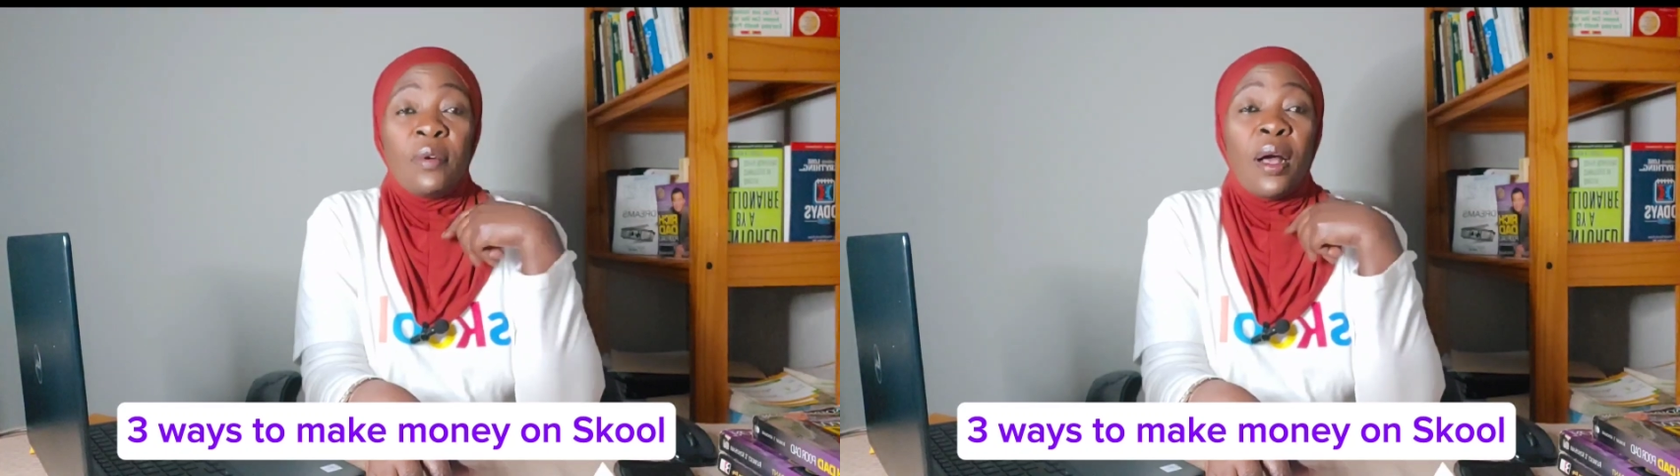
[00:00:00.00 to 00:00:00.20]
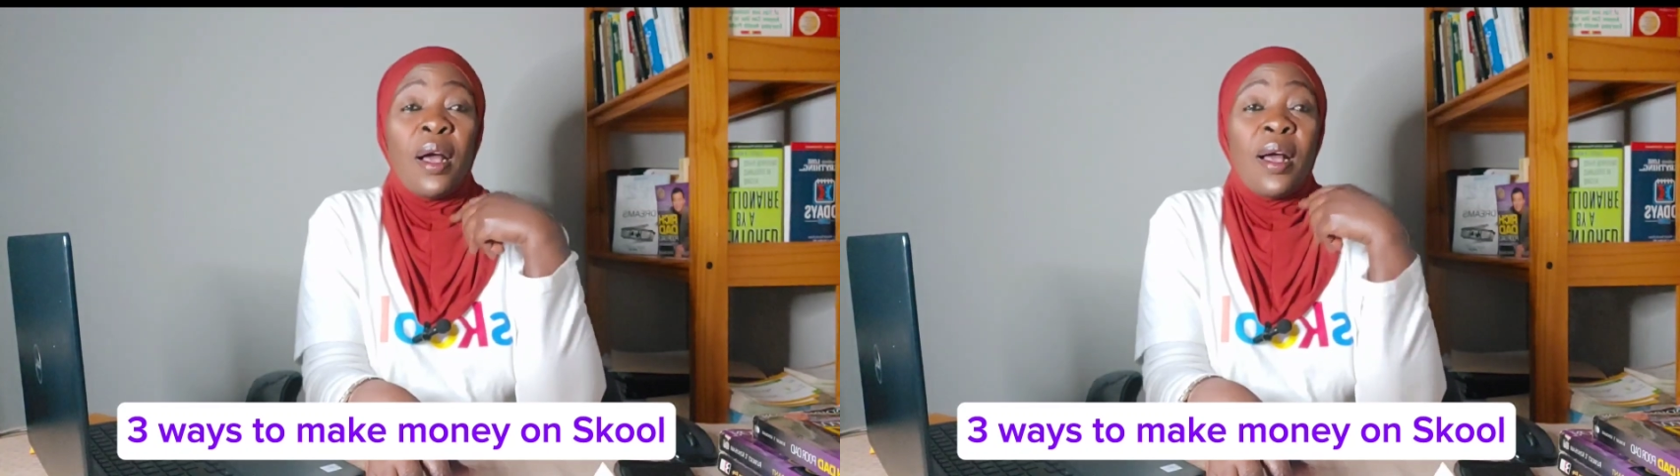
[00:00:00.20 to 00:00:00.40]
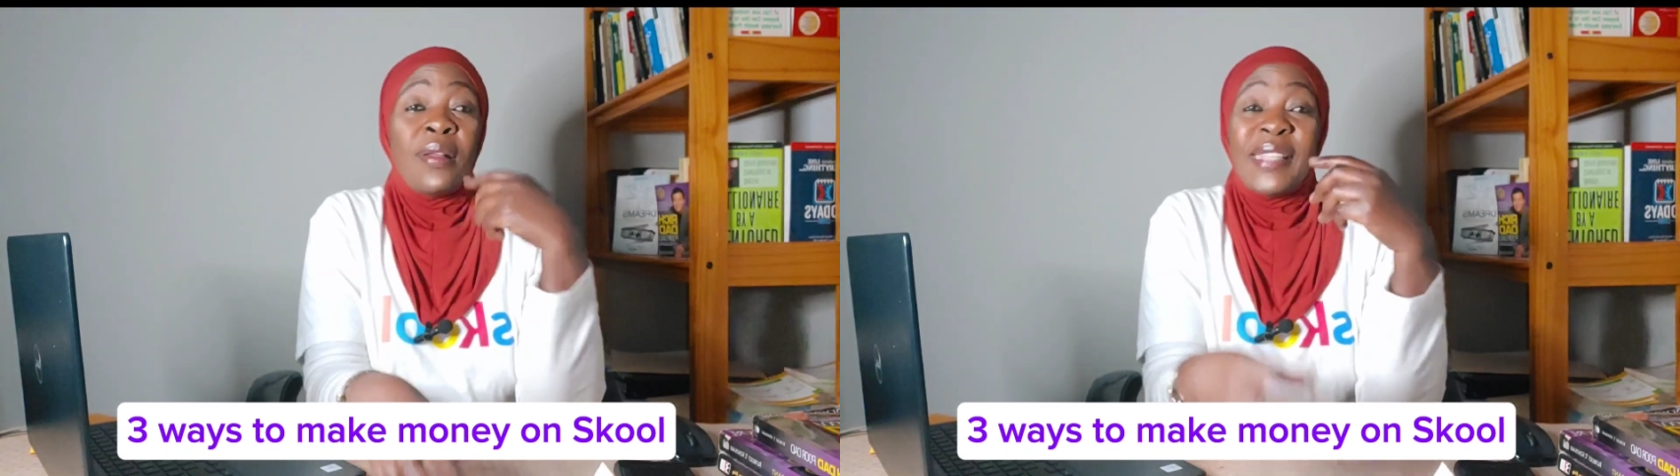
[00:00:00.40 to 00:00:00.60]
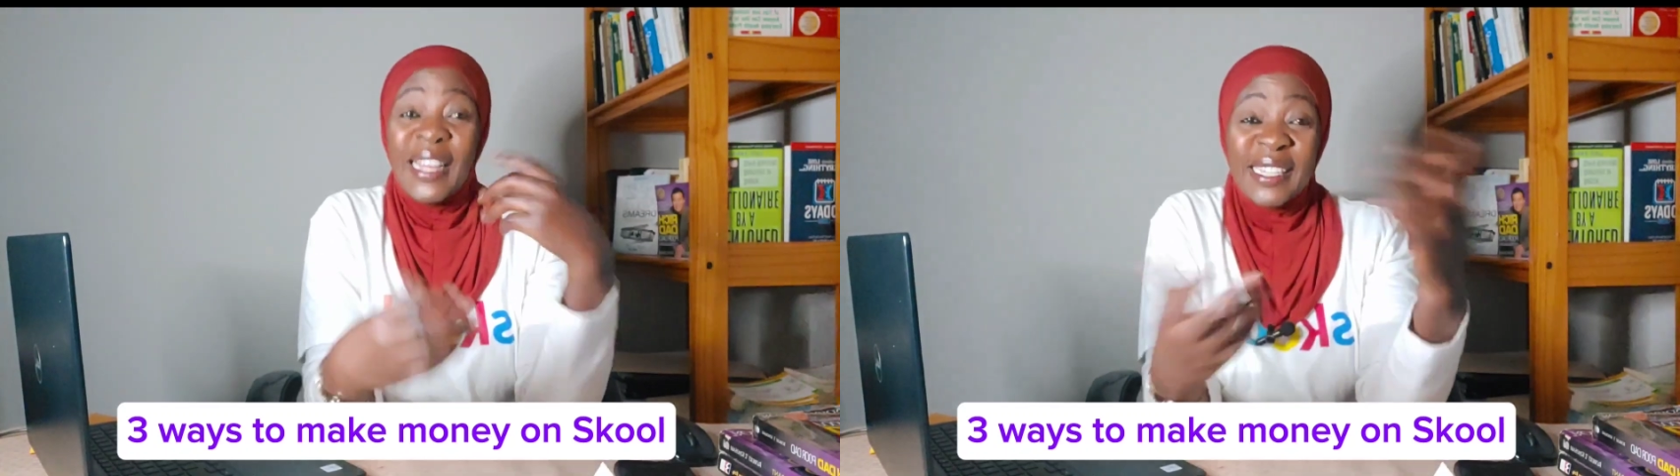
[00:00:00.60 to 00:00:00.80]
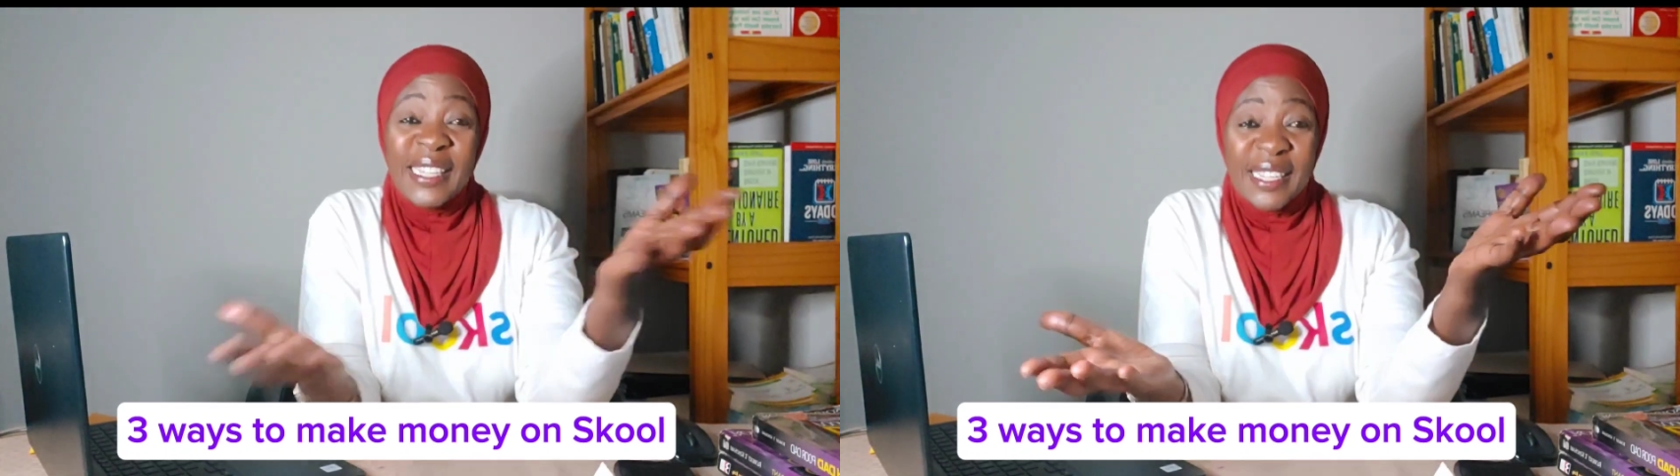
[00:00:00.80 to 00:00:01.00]
the
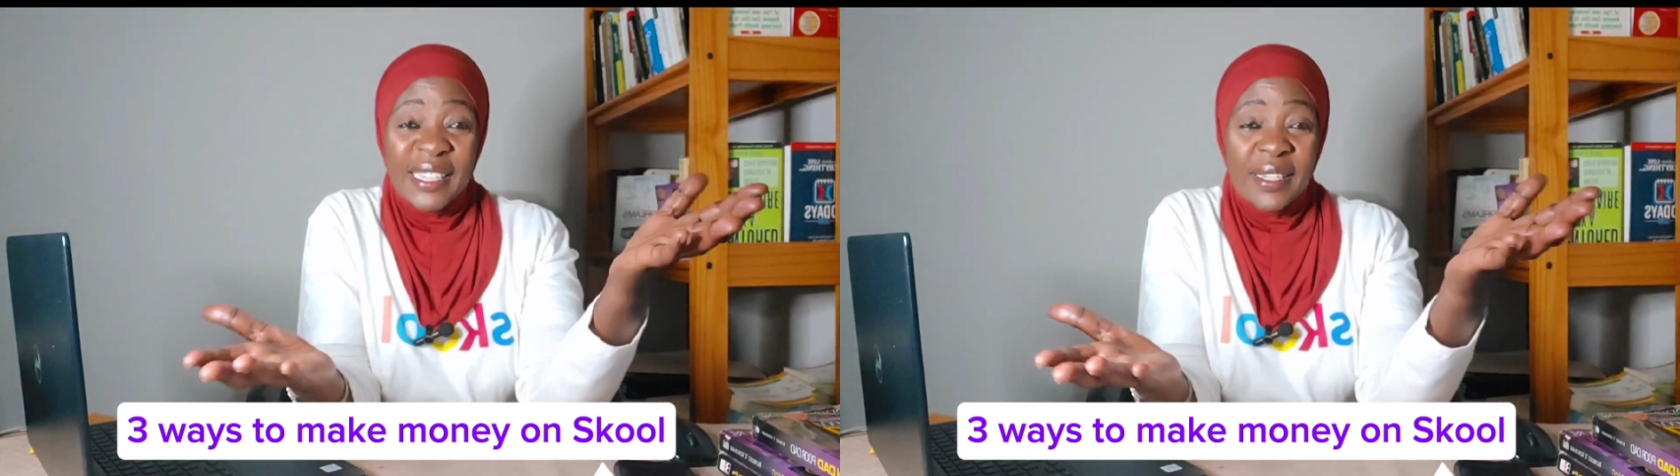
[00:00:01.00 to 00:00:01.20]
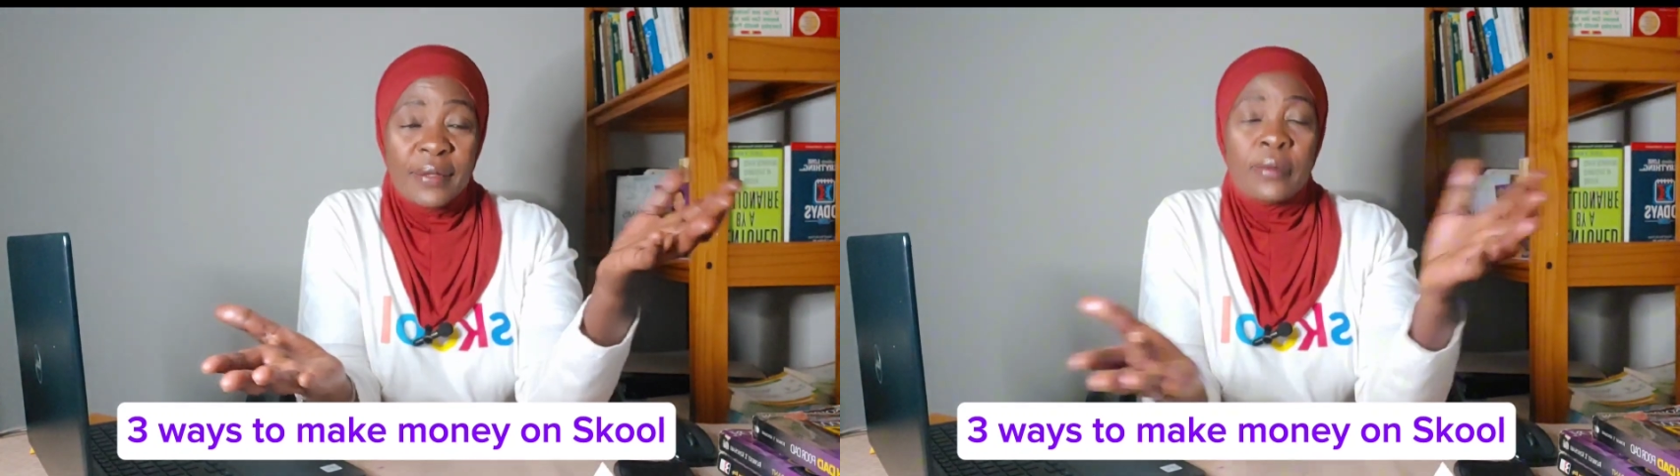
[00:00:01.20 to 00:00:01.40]
easiest,